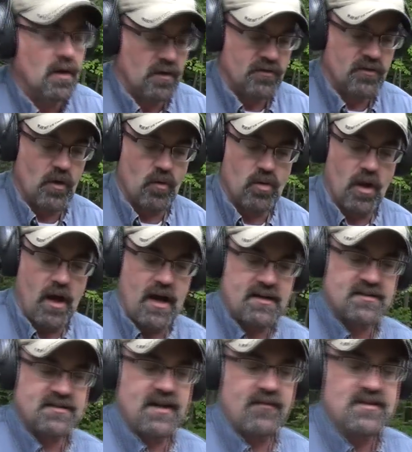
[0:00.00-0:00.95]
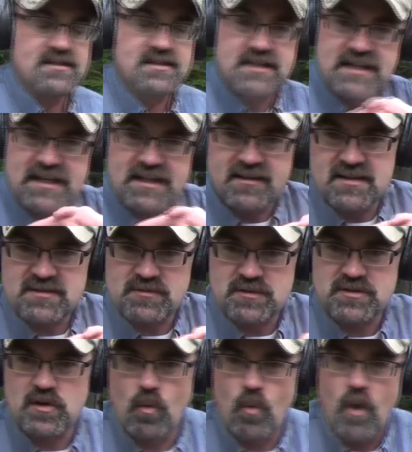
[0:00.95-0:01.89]
So Glock 17, this
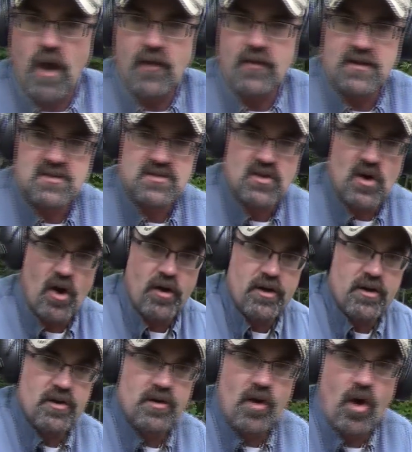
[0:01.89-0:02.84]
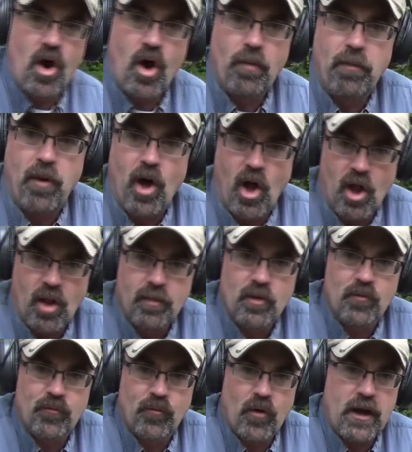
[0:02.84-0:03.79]
was the one that started it all,
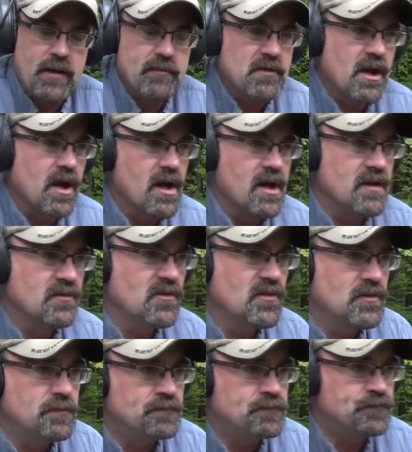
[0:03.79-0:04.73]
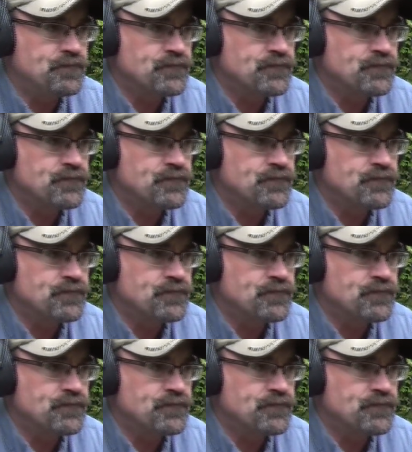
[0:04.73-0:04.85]
Palmer frame guns.